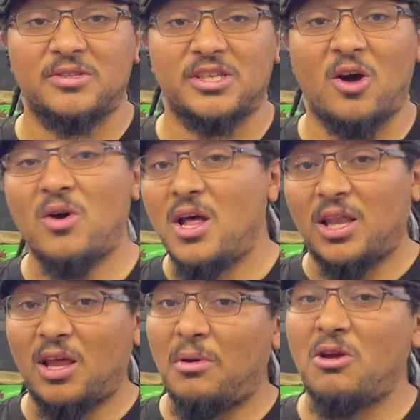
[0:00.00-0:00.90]
So
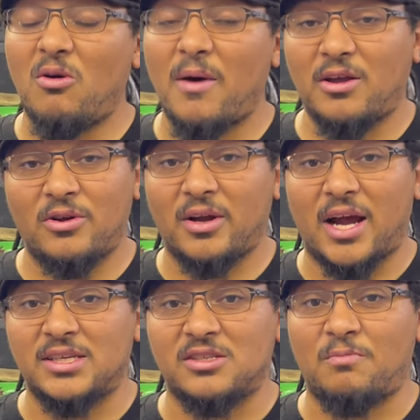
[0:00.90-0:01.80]
let me know about your
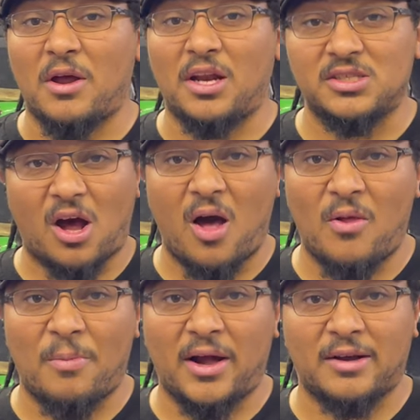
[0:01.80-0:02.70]
guys' opinions on
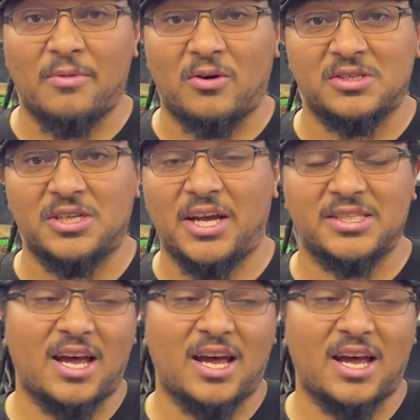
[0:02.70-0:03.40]
the black milk snakes.